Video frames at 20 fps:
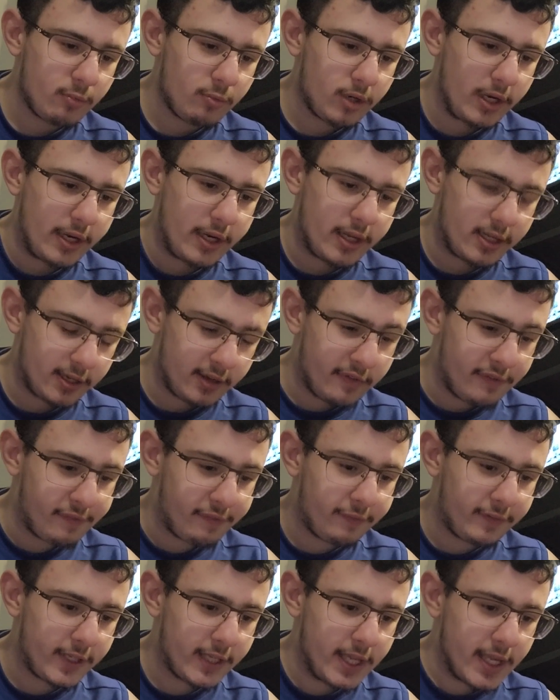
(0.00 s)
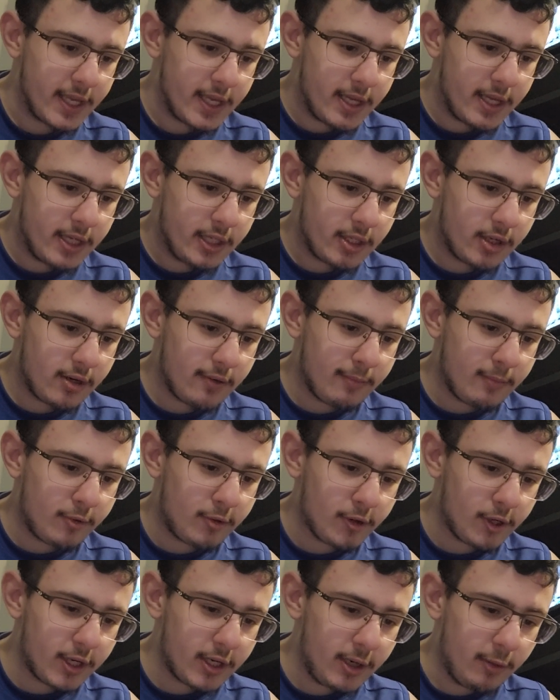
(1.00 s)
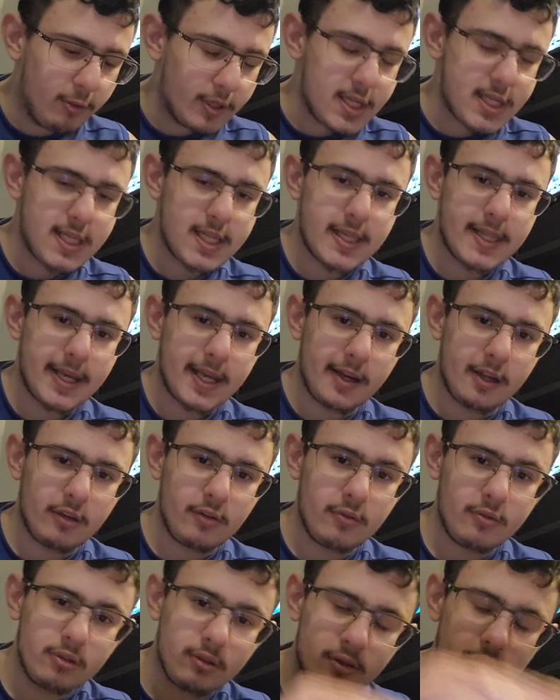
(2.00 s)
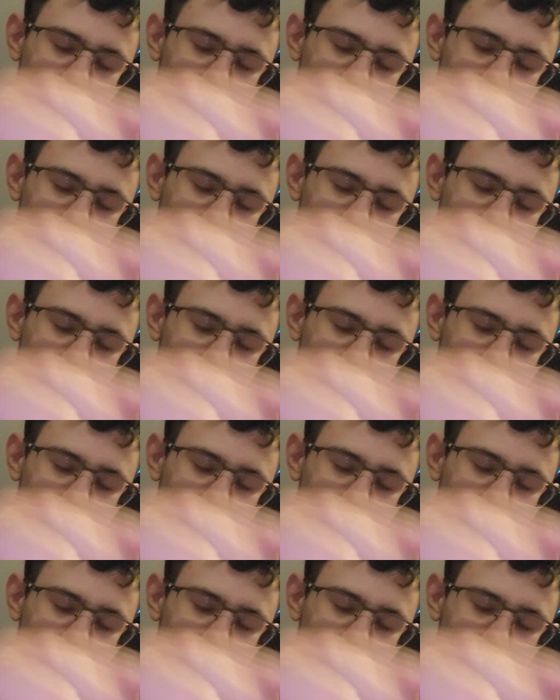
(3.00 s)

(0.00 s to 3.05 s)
What If Gamora with Thanos